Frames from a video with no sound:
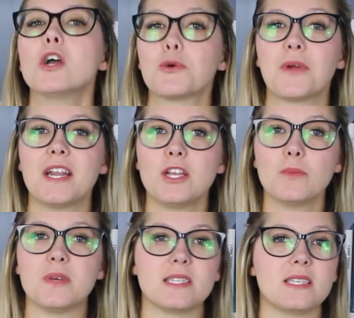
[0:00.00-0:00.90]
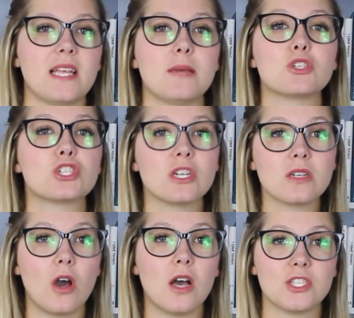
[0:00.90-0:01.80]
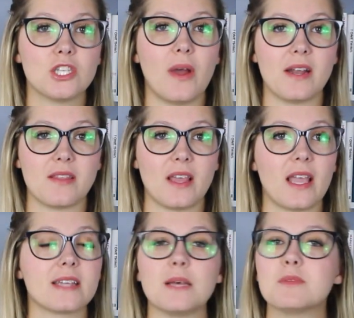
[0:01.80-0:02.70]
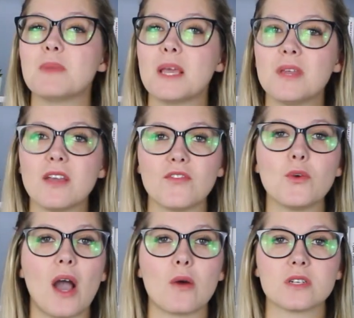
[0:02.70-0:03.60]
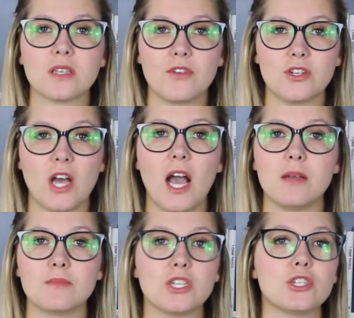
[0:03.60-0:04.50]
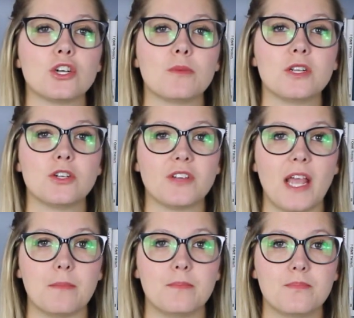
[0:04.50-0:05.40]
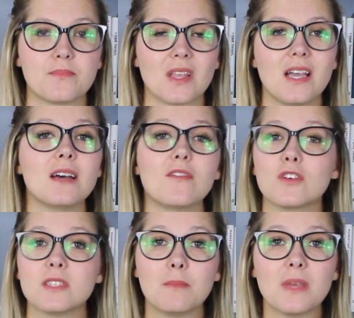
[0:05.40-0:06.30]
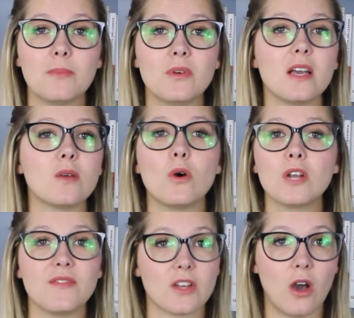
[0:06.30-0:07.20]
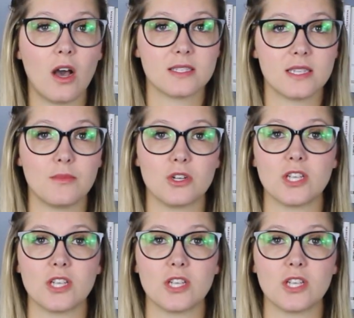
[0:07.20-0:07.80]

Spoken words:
Creating your business name shouldn't cost you anything except maybe a few hours of your time to determine your name. For some people, it won't even cost them their